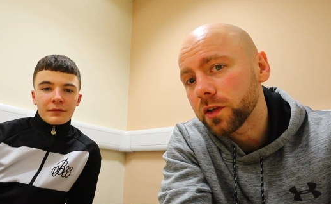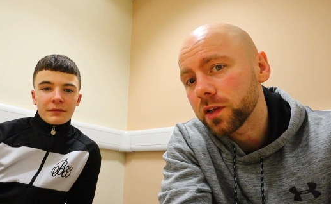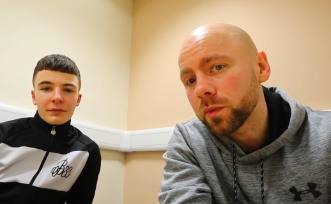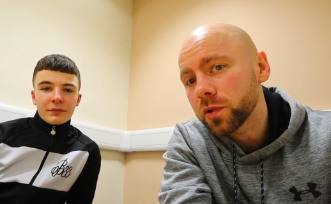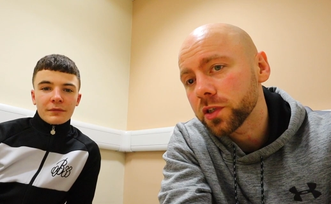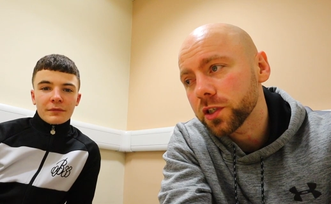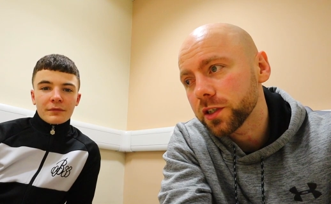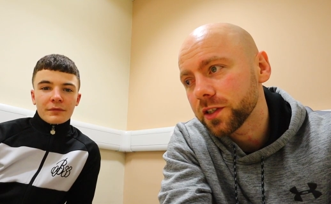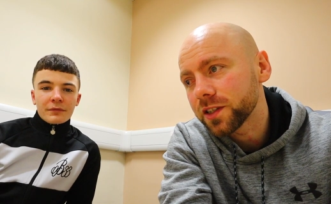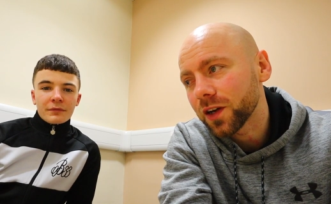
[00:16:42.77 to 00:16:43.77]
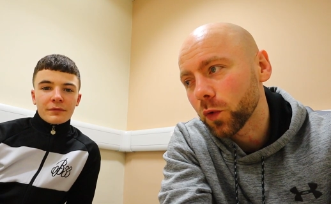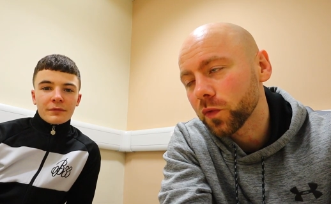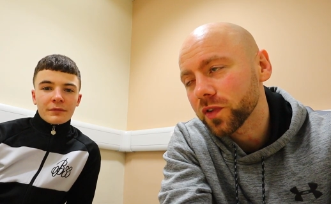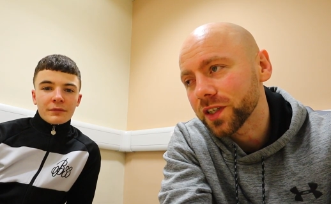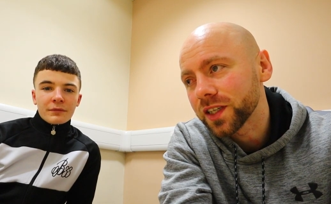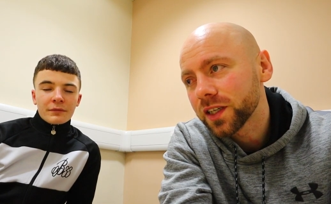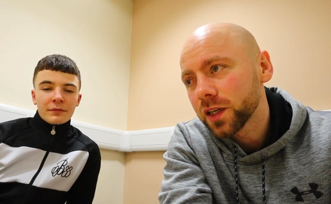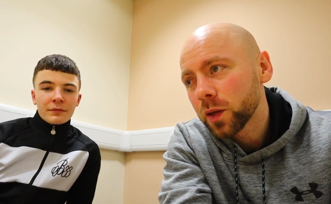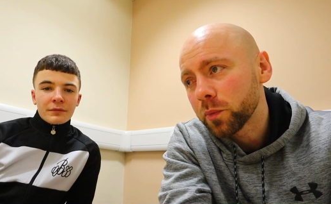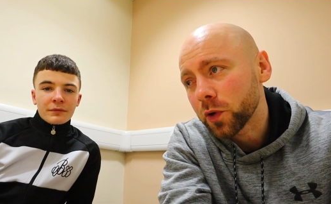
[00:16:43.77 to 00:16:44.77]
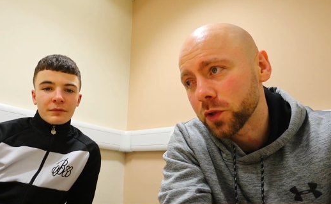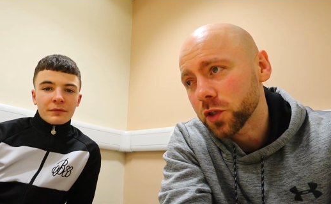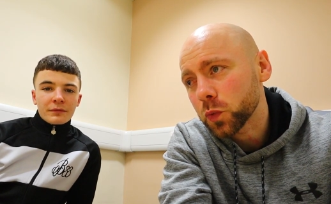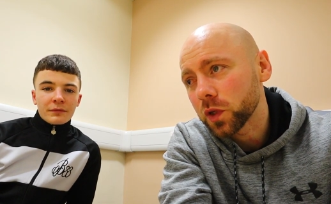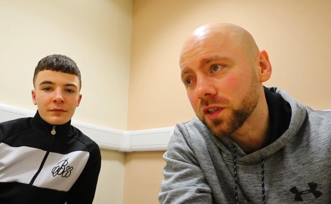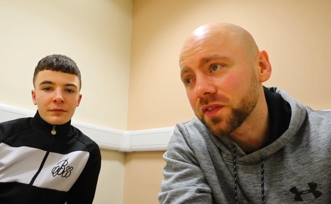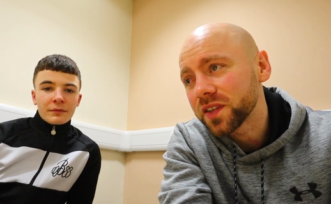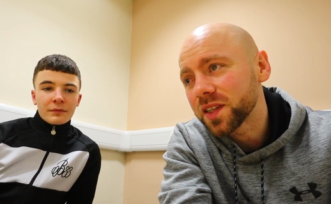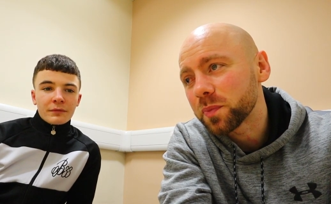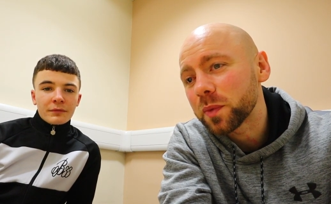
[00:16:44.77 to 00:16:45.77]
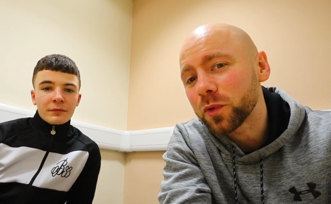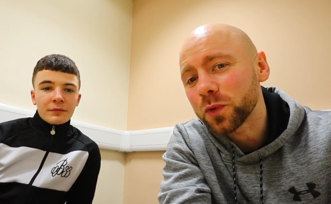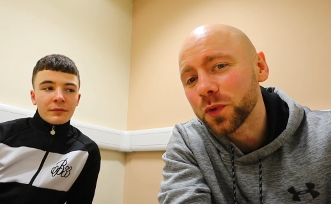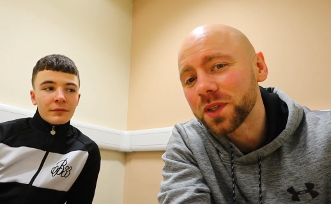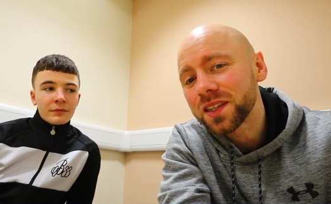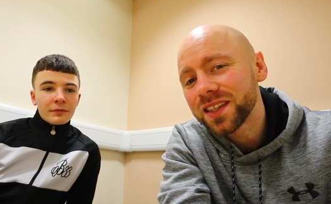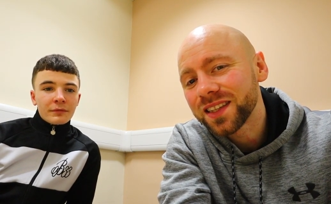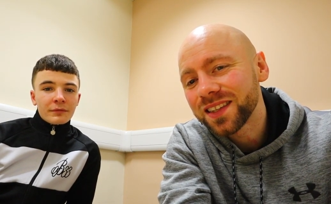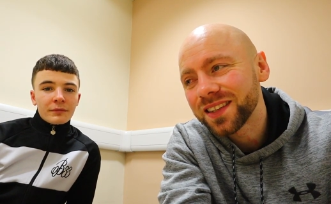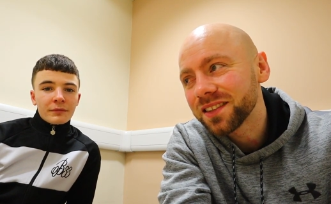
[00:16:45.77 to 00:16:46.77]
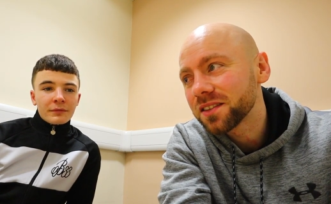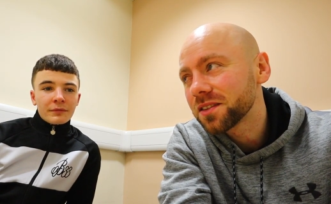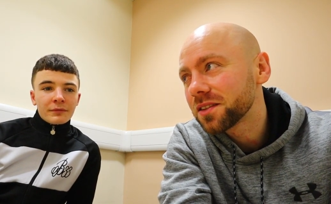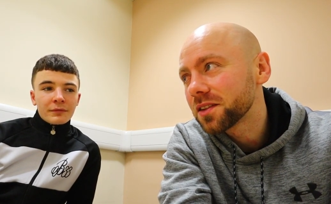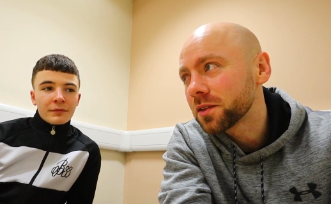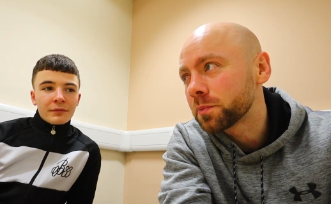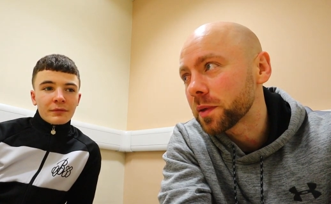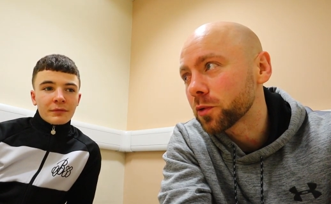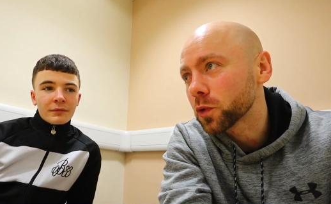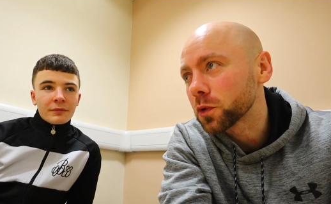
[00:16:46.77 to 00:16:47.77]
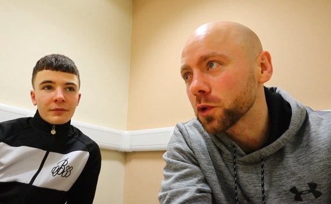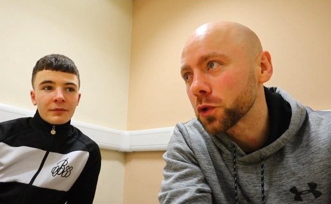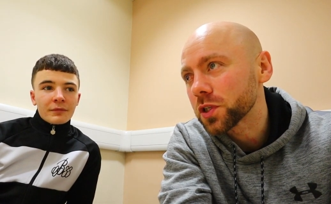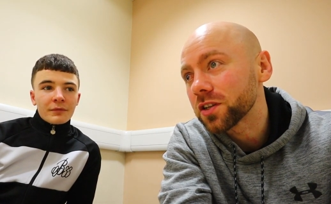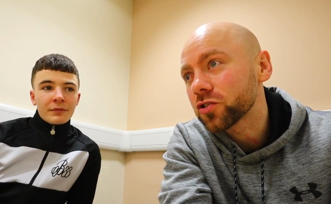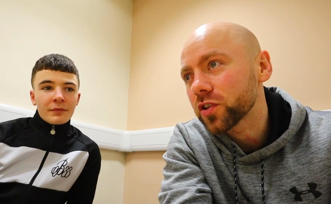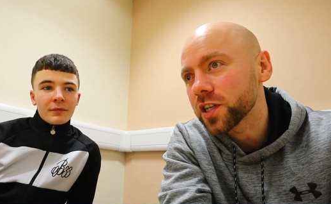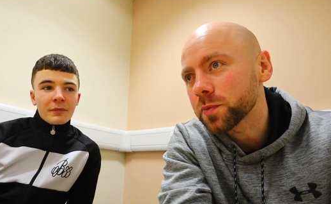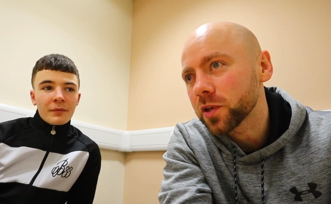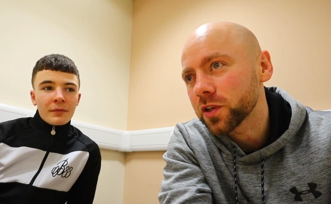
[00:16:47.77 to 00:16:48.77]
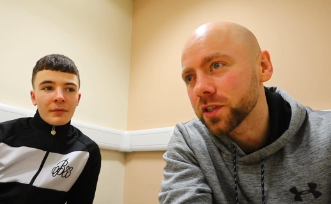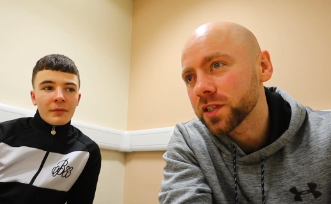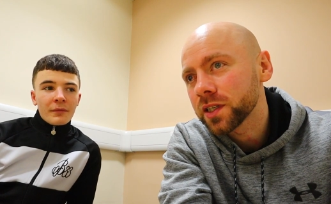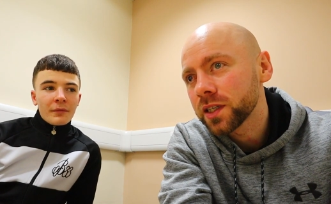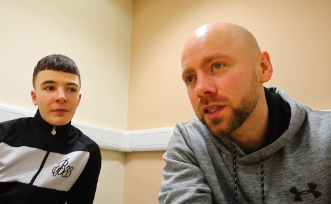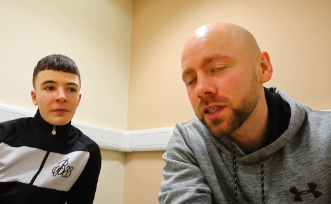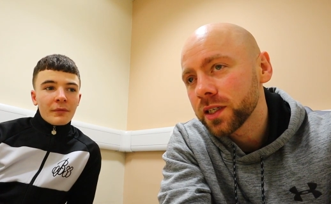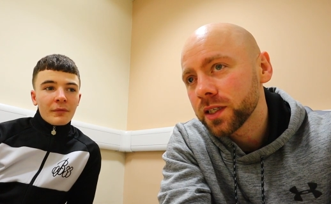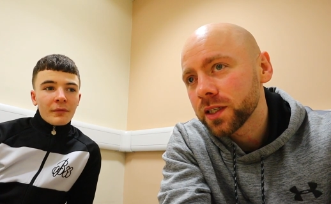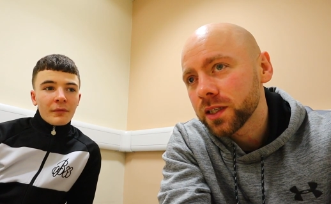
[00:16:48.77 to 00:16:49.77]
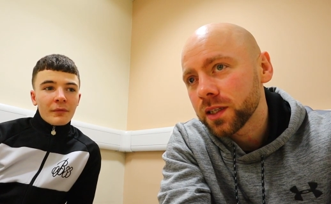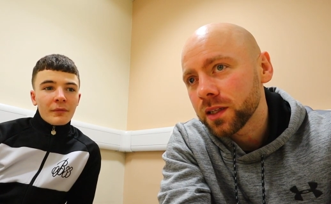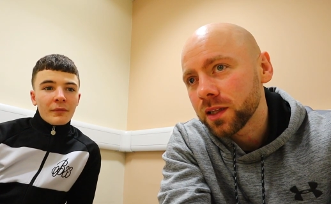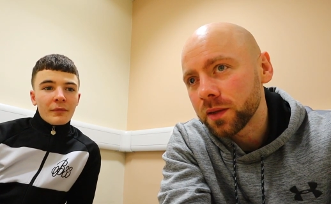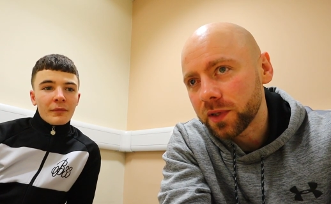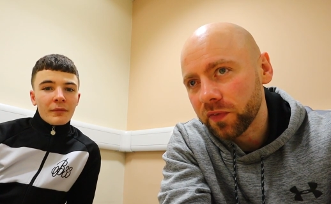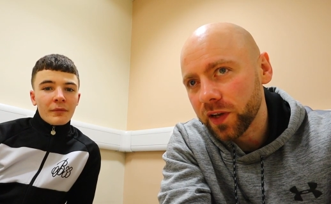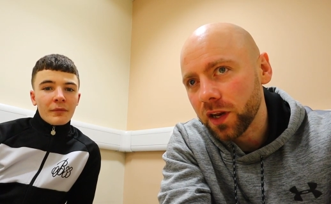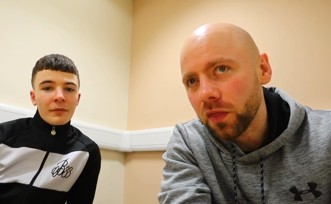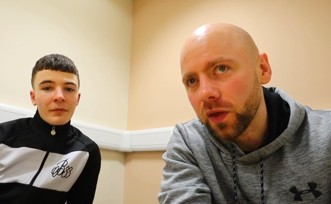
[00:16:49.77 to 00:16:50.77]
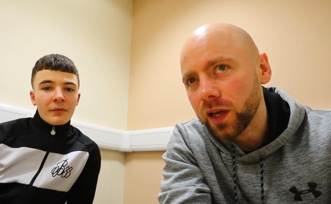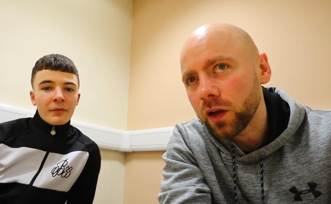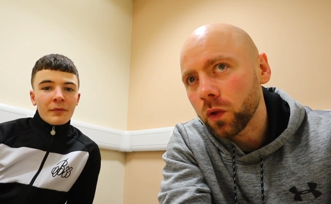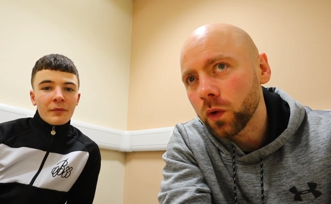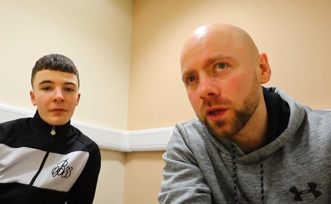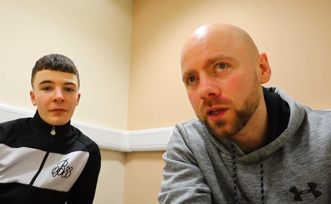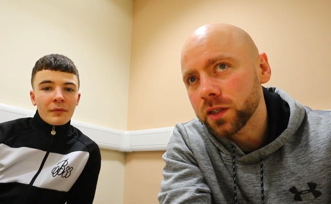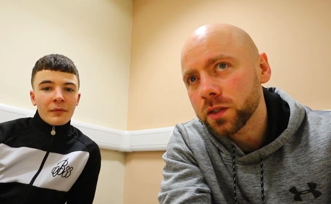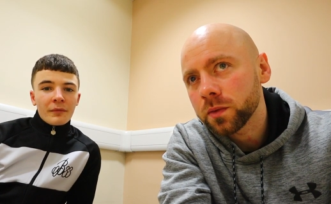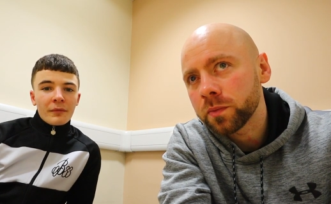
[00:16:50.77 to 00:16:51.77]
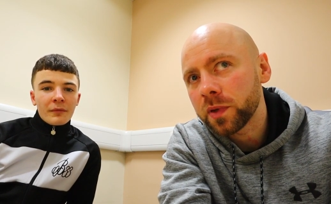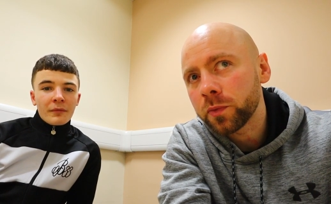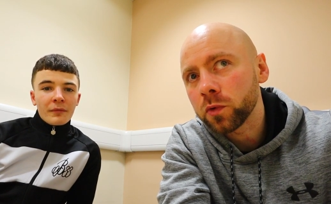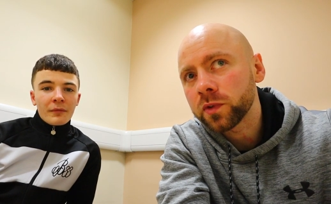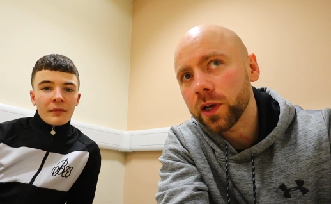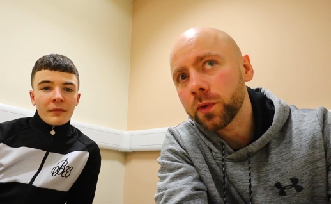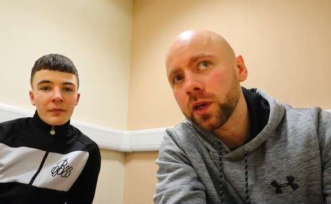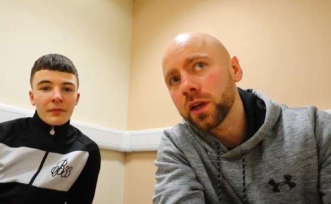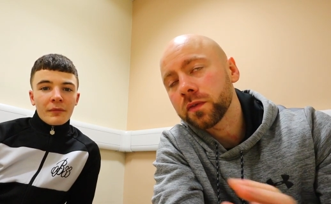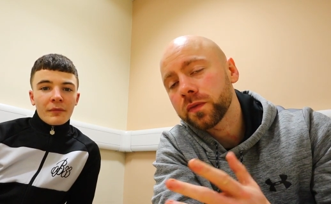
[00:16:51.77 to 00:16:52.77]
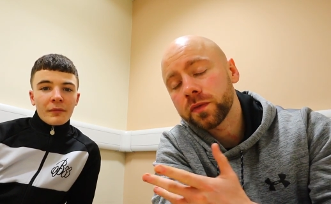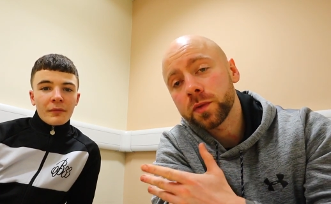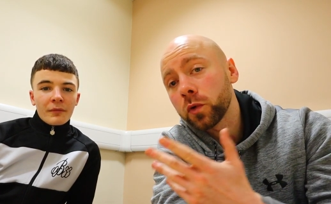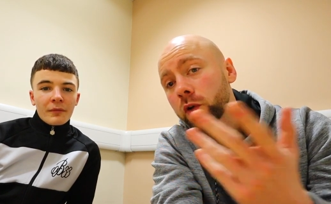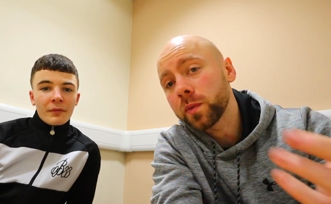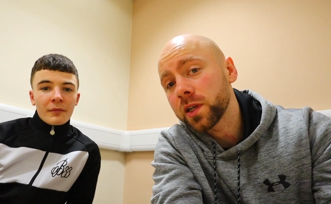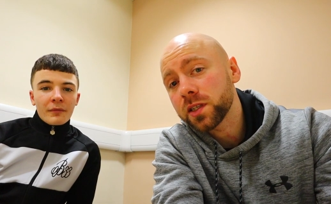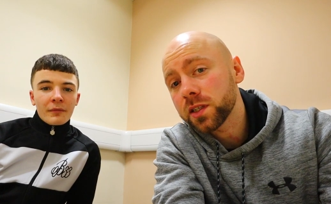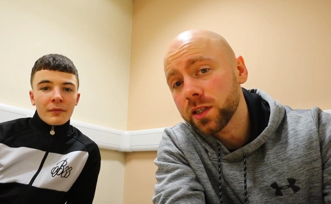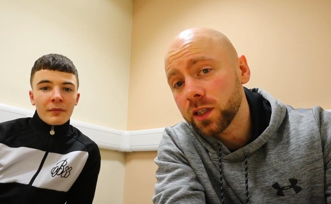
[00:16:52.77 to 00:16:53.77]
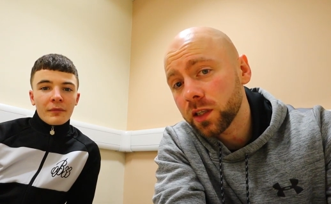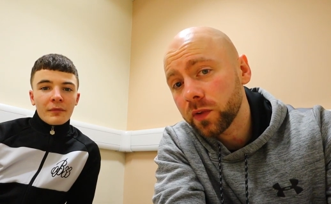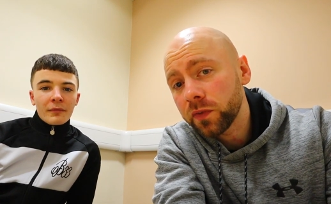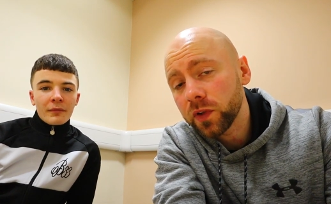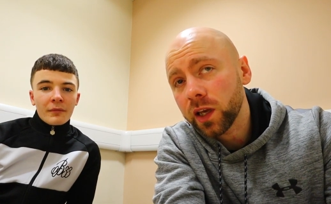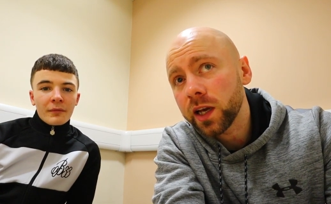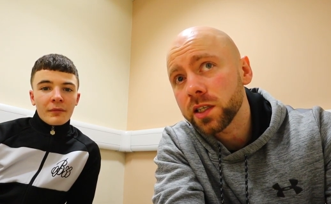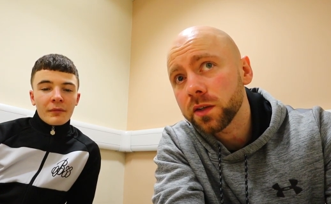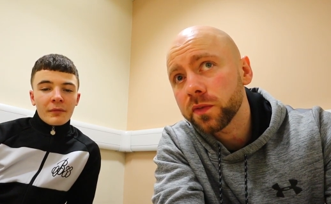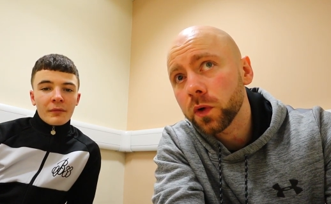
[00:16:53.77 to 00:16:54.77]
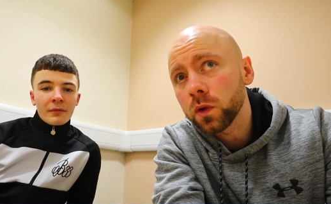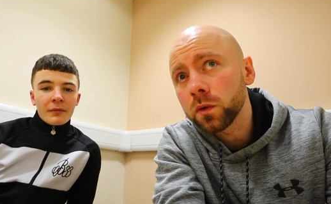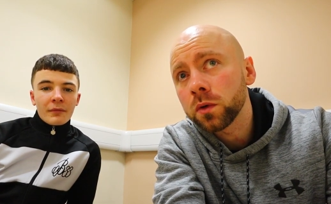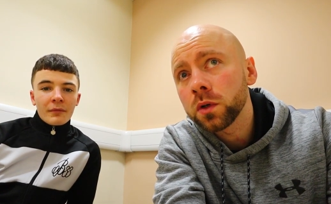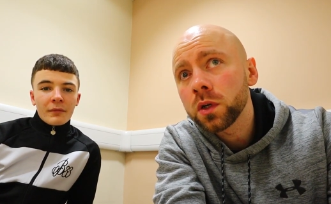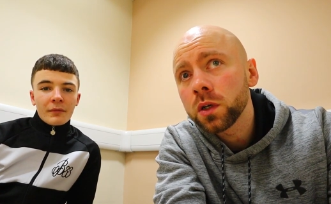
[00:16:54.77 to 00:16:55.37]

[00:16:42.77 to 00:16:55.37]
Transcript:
Speaker 1: really appreciated. Now hopefully because it's one defeat, that People don't people don't lose interest because the defining thing a lot of this when people tell you, and I've spoken about this extensively for the guys that follow